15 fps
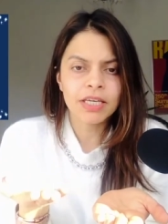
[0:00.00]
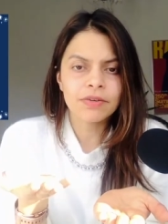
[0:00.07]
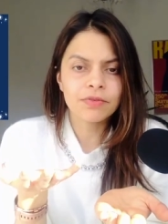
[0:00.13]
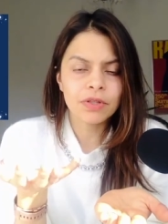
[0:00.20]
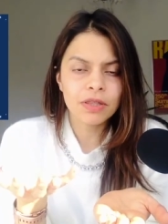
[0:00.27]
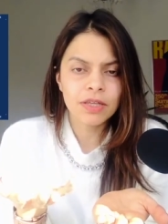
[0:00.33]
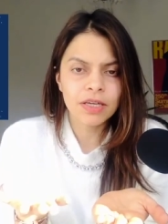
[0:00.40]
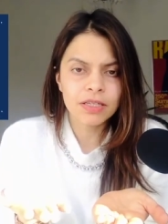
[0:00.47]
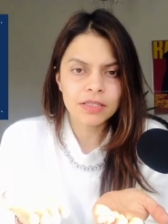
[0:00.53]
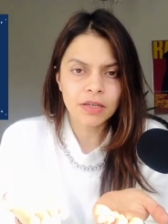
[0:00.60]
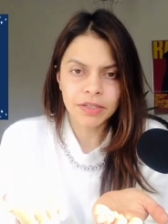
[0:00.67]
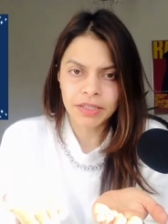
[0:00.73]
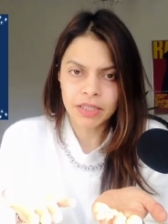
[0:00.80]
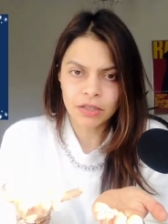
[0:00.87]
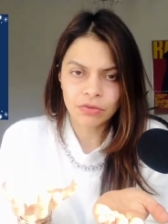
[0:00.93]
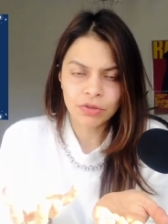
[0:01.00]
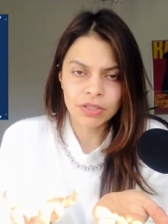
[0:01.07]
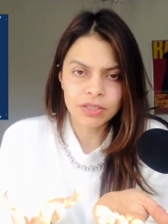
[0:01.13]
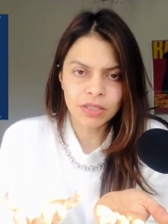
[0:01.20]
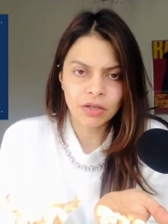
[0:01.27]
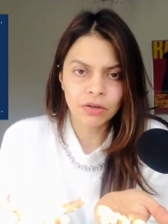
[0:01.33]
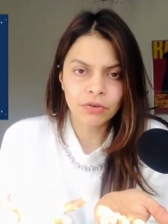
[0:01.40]
Even things like
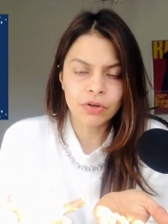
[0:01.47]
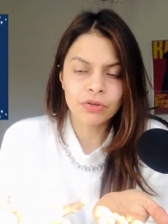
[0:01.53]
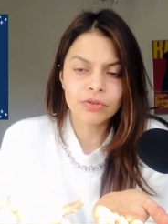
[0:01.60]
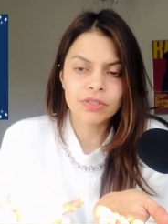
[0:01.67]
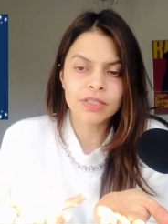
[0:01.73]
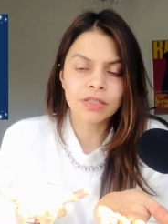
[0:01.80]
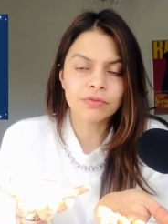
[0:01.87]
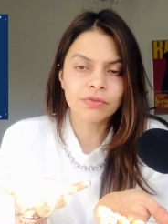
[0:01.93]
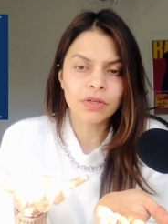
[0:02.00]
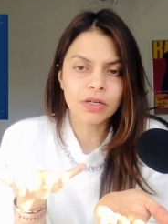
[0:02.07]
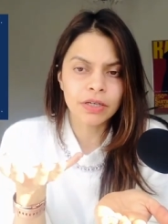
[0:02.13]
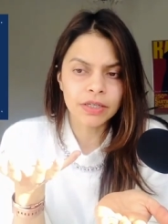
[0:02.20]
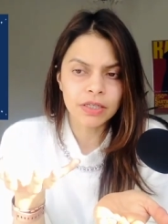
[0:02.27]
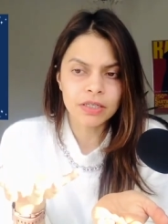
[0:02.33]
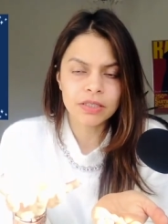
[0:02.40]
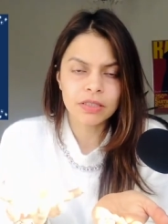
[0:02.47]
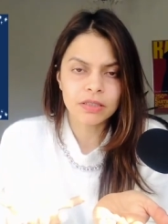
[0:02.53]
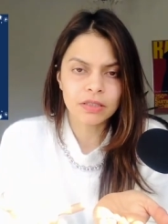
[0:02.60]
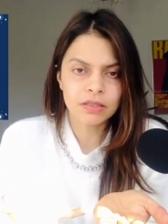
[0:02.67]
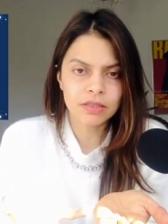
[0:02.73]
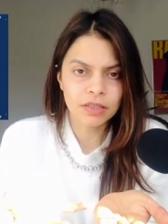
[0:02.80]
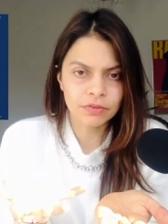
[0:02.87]
increasing our own self-kindness
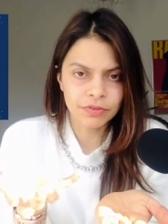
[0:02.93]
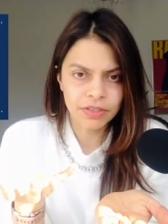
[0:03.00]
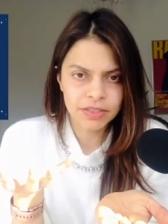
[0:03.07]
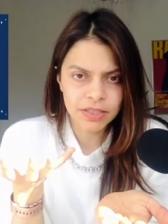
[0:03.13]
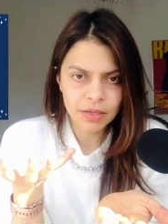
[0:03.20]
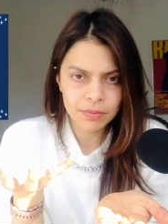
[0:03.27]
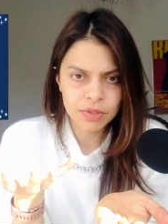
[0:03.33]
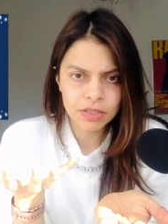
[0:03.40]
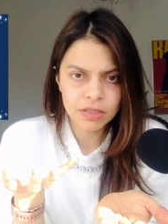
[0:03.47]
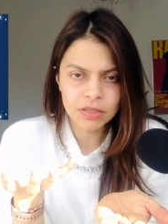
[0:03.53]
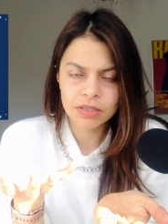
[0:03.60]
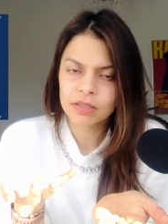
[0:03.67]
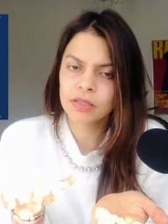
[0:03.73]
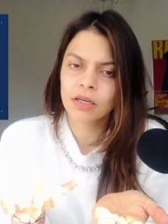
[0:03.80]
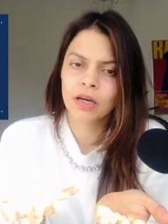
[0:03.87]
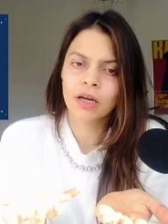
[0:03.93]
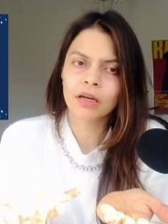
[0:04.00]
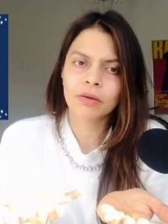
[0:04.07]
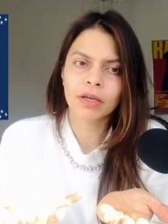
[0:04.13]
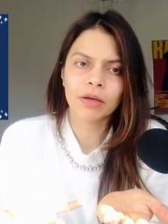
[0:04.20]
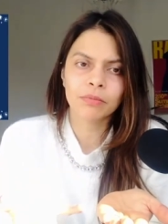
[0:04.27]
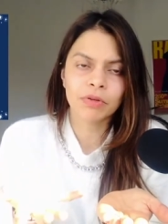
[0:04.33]
and self-acceptance
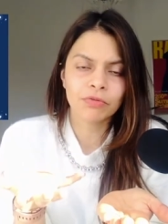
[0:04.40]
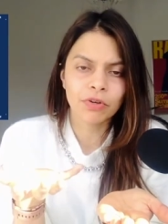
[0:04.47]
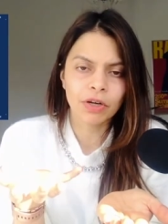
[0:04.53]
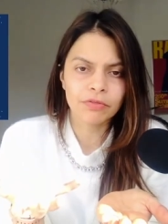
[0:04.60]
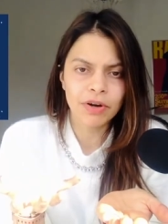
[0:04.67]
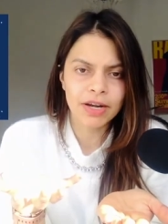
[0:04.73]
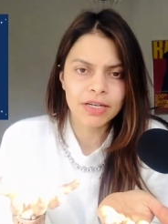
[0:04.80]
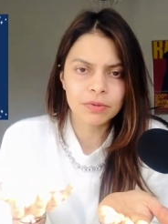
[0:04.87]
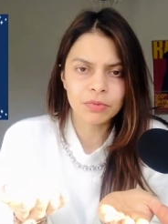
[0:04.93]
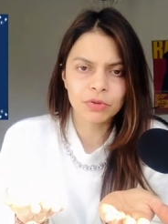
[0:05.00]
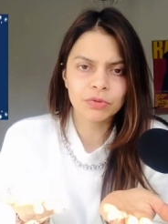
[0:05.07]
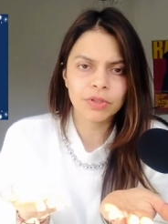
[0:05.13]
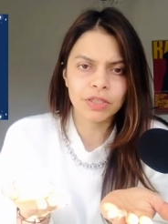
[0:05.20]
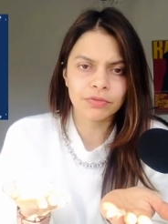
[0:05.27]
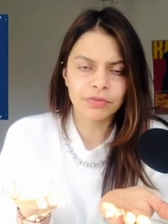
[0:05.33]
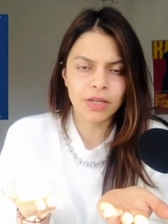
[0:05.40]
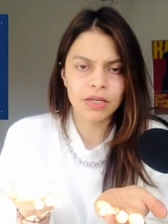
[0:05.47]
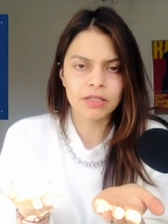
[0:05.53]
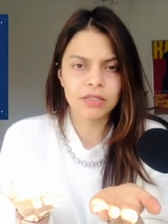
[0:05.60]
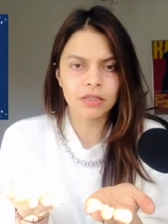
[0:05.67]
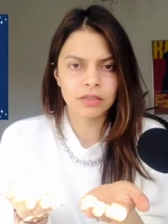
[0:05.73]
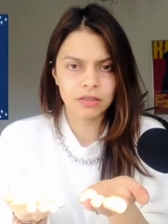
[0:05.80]
can be very valuable if
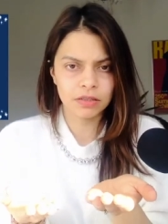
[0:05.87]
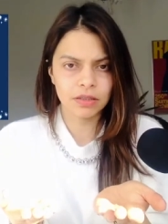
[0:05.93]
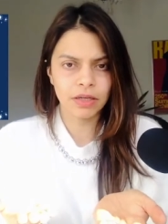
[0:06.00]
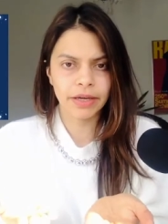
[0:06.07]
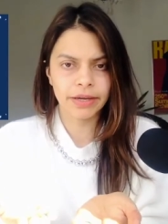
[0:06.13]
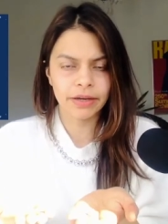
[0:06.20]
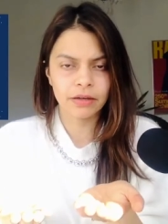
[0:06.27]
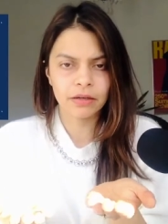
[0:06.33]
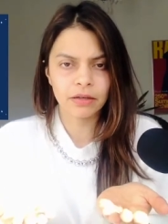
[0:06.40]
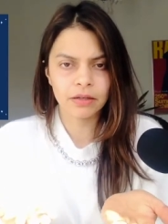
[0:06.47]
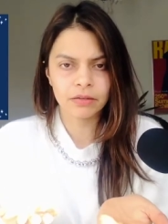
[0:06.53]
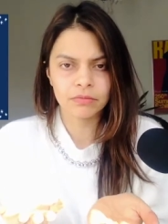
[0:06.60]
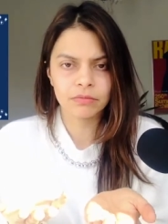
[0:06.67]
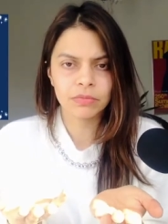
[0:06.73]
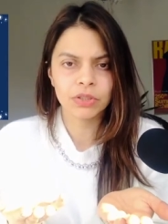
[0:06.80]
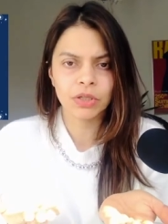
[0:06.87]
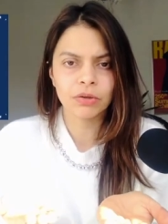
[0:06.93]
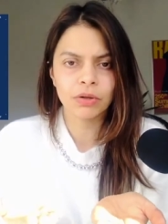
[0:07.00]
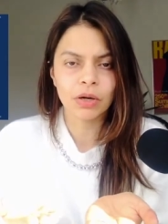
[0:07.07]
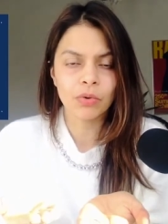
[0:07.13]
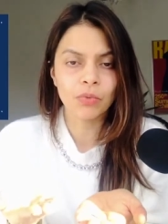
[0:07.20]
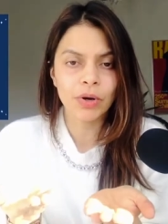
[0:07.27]
they're done in you
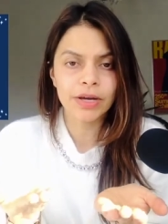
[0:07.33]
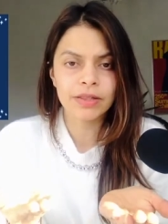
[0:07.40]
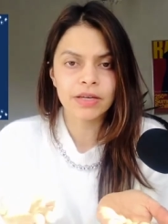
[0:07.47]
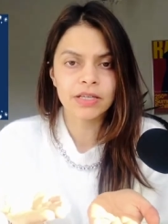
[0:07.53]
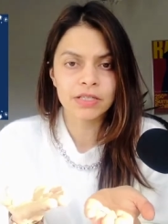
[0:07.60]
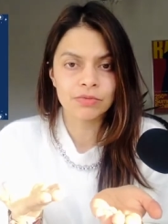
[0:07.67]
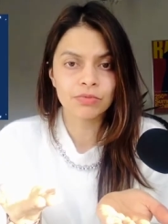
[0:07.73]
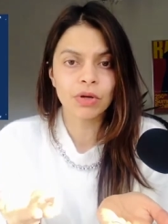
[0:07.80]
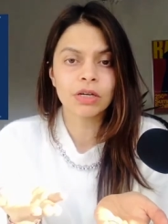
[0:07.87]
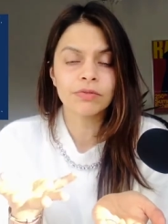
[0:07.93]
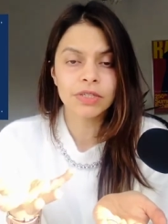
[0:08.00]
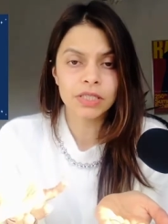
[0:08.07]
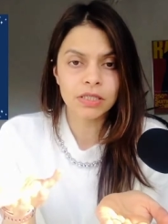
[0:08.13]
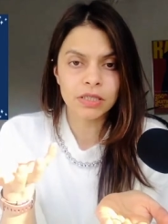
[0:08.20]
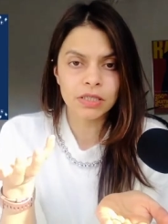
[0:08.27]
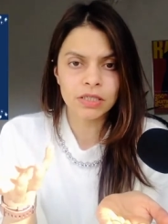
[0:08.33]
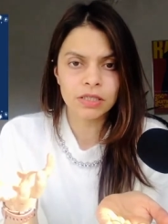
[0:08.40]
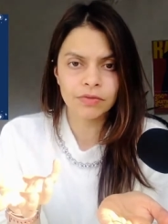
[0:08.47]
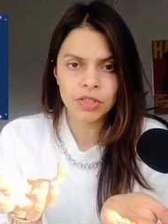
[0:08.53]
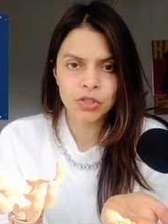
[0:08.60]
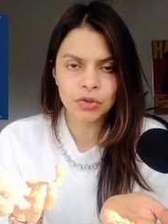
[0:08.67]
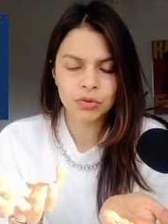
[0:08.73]
know, a way that is relevant to the
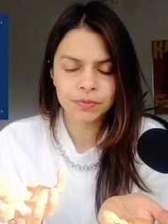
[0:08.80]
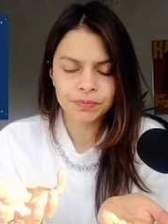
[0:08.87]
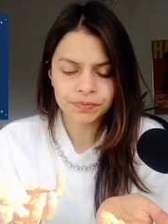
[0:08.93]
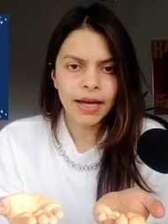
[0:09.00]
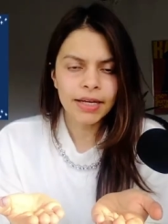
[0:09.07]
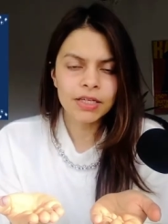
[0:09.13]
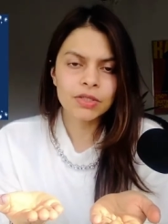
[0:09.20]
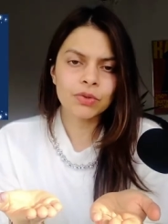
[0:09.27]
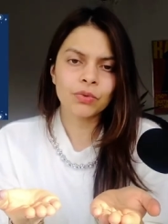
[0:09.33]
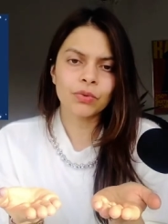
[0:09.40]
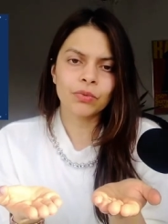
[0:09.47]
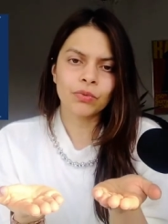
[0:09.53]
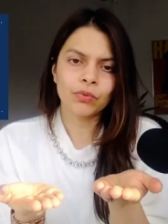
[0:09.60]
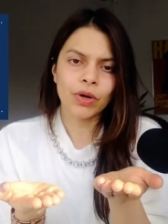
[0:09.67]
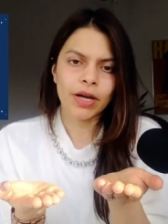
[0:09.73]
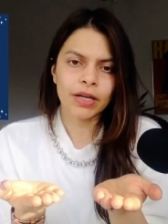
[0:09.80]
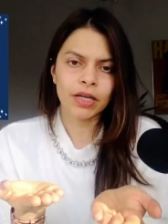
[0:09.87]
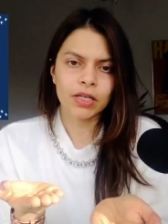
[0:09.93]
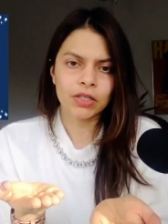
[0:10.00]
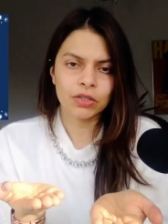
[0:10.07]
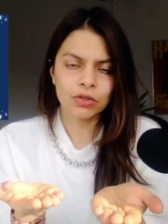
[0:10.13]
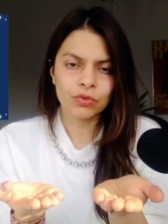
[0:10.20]
individual. And where
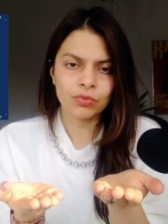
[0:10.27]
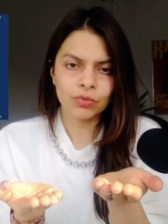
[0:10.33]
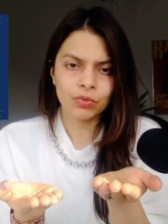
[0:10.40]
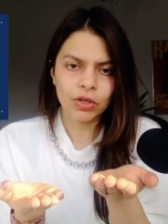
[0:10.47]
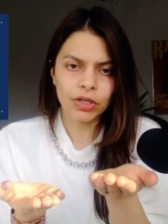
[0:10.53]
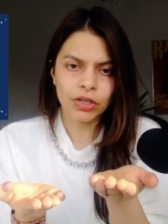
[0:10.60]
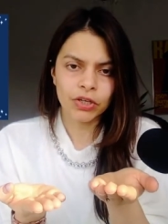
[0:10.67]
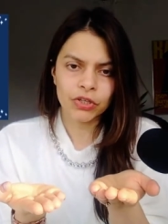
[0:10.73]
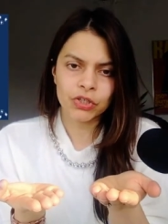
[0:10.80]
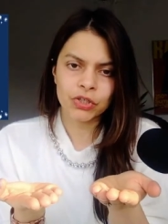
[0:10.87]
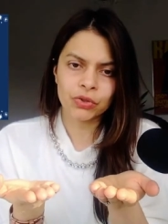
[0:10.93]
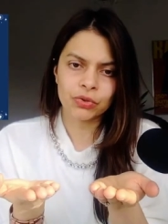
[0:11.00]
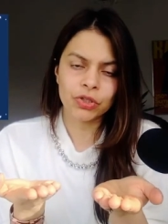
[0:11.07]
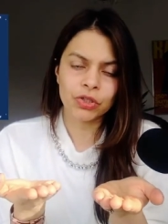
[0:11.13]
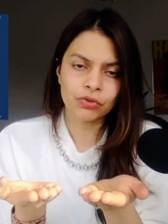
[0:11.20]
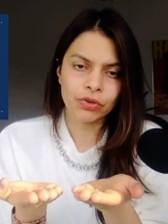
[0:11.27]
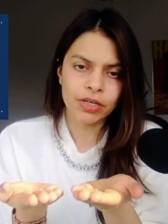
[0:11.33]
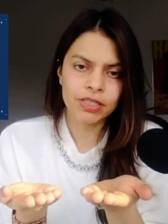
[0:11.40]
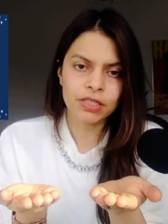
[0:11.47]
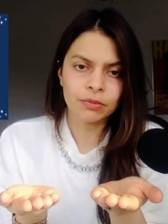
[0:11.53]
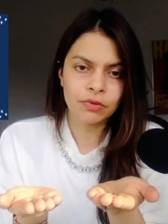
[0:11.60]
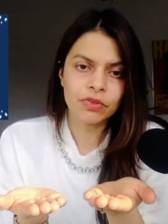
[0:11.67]
can you work to
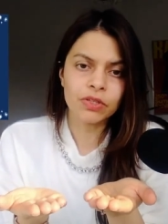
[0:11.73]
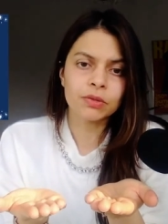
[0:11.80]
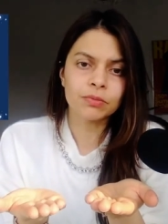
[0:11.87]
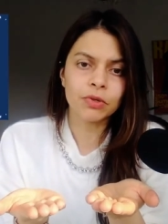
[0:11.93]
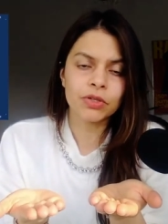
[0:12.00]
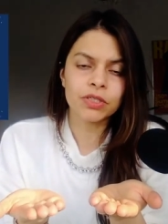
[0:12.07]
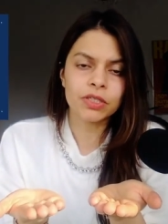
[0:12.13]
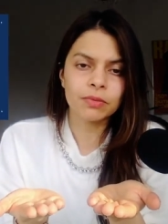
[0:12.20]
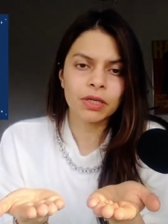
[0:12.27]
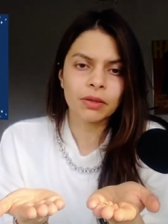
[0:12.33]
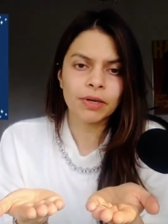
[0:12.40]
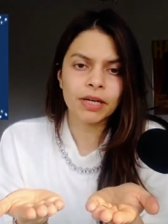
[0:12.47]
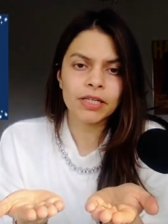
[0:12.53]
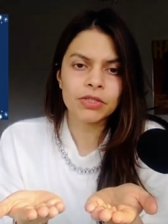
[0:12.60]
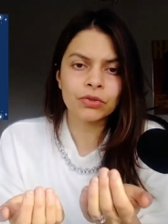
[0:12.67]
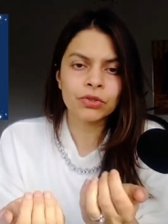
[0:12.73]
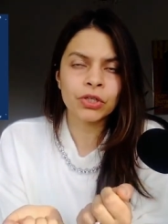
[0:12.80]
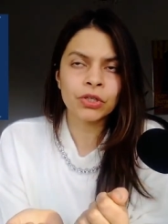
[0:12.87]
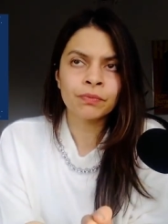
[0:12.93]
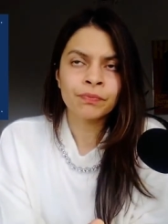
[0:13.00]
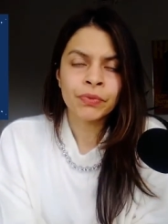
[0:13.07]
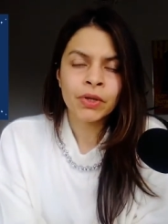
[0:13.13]
address some of the demands that are being placed on
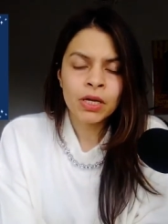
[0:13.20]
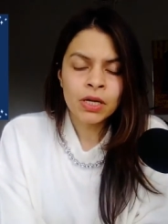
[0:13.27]
you?